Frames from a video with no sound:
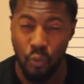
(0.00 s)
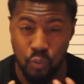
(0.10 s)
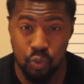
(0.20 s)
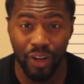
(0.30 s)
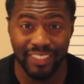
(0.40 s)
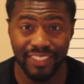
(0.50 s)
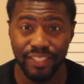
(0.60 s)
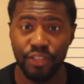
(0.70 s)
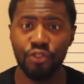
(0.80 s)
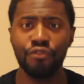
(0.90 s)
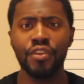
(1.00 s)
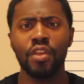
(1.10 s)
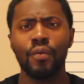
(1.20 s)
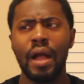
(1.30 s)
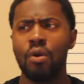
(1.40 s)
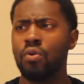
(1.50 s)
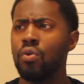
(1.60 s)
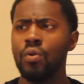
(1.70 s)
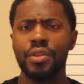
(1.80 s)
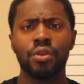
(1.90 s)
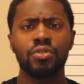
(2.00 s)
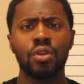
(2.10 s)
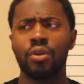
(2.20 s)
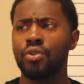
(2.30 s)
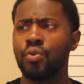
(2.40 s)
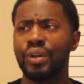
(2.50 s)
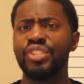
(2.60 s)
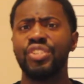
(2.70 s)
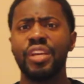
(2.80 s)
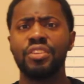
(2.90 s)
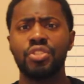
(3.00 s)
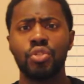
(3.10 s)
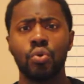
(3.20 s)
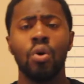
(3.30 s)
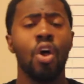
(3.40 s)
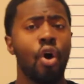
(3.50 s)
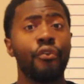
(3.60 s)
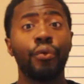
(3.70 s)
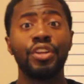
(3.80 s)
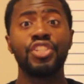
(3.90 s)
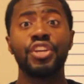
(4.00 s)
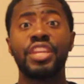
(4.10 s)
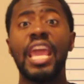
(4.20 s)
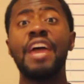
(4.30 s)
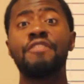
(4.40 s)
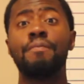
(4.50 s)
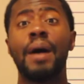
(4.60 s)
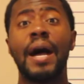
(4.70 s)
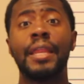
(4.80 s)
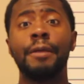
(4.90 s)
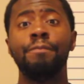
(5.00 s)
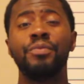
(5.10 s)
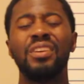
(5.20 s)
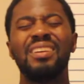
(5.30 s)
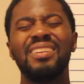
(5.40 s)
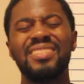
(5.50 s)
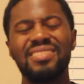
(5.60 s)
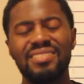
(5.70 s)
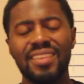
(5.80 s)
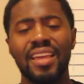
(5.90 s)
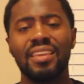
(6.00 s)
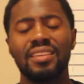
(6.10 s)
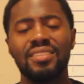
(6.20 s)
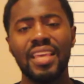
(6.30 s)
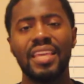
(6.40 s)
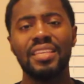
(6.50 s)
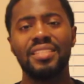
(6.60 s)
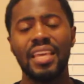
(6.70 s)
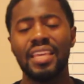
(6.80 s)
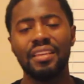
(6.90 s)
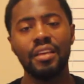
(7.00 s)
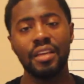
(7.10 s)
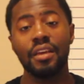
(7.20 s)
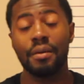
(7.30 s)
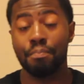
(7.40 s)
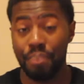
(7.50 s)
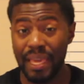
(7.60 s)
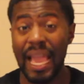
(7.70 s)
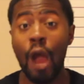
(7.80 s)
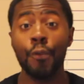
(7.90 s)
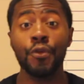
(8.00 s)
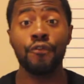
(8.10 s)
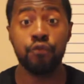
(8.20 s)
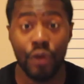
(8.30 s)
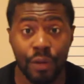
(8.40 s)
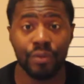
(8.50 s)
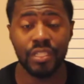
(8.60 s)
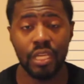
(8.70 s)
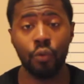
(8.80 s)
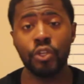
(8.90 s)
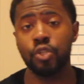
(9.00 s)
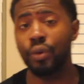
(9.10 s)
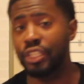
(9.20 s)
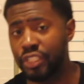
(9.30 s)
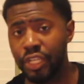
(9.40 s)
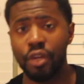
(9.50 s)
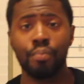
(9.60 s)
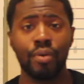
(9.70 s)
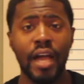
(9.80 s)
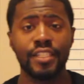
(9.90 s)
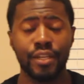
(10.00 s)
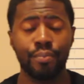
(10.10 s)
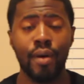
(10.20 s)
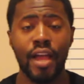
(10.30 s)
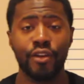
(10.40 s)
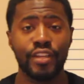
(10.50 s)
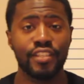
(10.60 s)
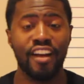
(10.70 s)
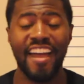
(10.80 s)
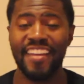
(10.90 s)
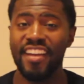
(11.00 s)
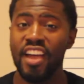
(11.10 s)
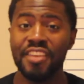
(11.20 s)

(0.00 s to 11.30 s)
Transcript: Once you figure out who in your circle you want to share this to, or you want to share it to everybody, second, pick out the frequency in which you want to share your progress, all right?